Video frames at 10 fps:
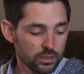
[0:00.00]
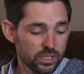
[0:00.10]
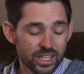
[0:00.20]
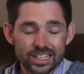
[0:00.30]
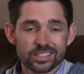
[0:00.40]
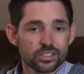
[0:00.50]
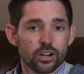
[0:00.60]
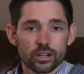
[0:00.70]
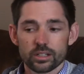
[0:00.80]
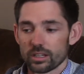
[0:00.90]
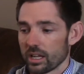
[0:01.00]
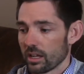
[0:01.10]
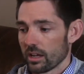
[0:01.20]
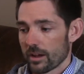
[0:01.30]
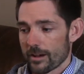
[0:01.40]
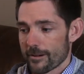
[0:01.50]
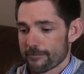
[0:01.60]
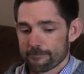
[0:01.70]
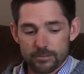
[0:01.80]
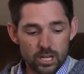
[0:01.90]
To get started,
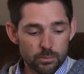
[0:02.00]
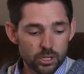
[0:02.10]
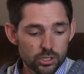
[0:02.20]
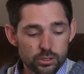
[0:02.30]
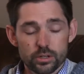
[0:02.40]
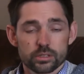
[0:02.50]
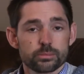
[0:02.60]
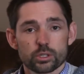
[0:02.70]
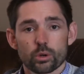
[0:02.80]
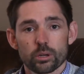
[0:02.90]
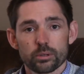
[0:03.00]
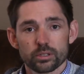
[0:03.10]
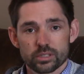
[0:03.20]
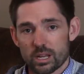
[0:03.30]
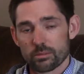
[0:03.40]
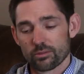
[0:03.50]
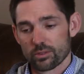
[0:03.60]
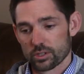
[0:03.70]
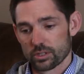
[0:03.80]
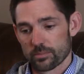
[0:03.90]
I'm going to show you some square bills that I've been
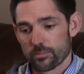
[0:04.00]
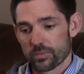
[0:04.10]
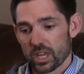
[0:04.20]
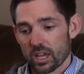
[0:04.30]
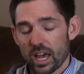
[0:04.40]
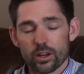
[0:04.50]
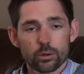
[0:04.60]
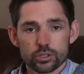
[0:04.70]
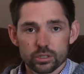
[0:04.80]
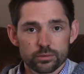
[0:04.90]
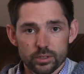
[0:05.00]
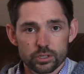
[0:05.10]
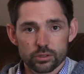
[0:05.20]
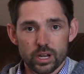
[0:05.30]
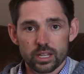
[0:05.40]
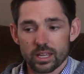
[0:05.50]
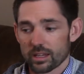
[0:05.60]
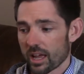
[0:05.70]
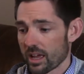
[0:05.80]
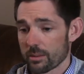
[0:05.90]
fishing. I don't just fish Strike
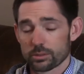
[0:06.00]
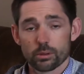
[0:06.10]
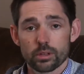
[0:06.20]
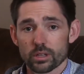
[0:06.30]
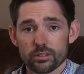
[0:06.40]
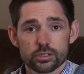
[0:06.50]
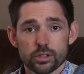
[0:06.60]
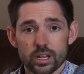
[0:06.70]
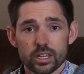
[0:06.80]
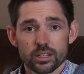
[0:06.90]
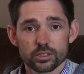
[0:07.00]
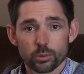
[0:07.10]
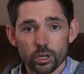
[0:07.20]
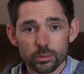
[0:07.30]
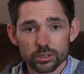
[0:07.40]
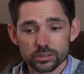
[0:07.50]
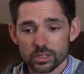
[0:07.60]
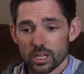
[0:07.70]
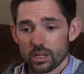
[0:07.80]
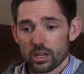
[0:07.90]
King. I absolutely love Strike King square
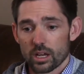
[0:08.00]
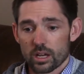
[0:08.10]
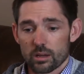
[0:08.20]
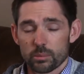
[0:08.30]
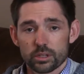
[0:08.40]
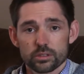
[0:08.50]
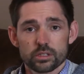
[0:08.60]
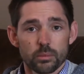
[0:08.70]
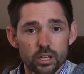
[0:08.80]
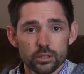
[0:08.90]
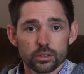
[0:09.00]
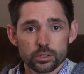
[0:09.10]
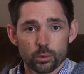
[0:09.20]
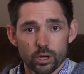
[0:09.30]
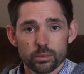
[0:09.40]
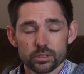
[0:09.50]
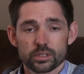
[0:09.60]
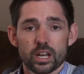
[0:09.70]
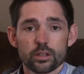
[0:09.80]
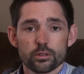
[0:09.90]
bills, but there's some other square
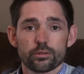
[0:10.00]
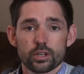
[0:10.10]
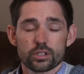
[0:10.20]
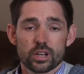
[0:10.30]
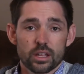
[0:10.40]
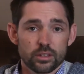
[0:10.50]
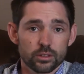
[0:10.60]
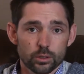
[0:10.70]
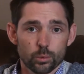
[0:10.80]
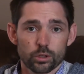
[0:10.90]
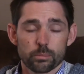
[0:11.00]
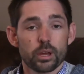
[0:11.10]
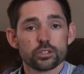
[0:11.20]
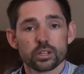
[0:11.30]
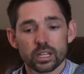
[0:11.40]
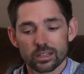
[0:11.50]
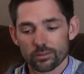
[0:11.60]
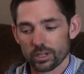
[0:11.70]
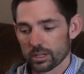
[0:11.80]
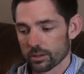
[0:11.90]
bills that I do fish, and I think they're worth mentioning in
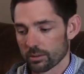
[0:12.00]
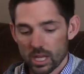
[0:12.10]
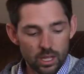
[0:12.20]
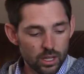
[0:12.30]
the video.